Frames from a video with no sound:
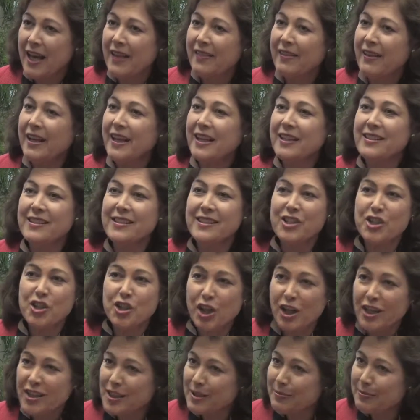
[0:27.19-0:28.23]
that he
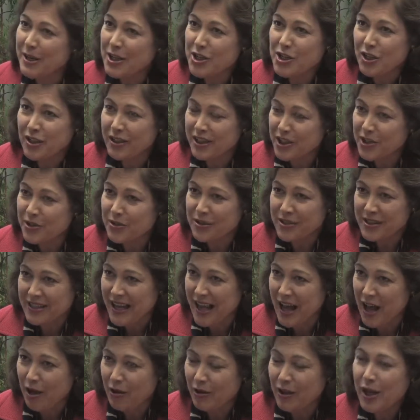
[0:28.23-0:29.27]
shut special interests
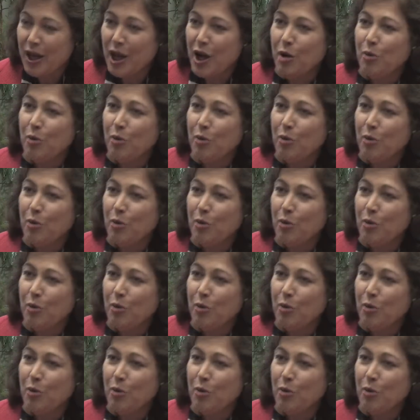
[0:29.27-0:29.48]
out